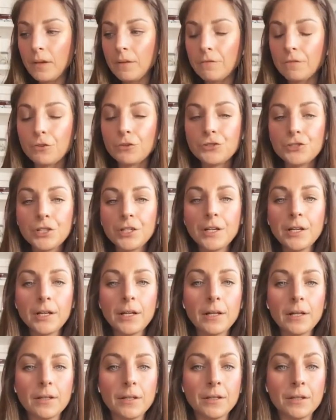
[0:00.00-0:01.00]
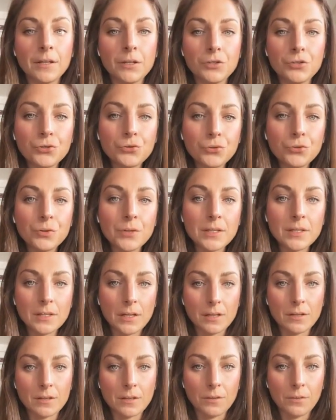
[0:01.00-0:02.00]
Virginity, in the truest
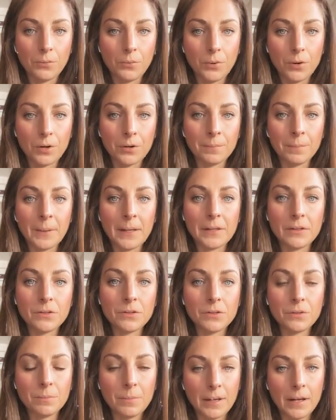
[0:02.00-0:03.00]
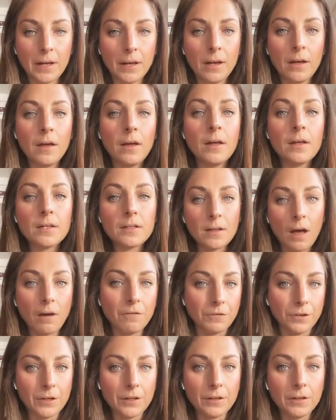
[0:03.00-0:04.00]
sense of the word, means to be
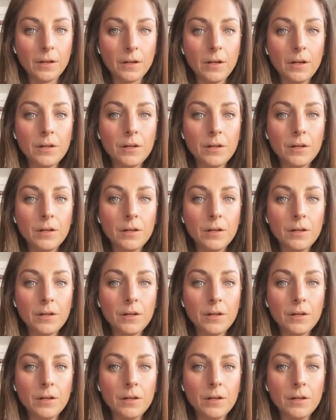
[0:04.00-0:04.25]
sovereign,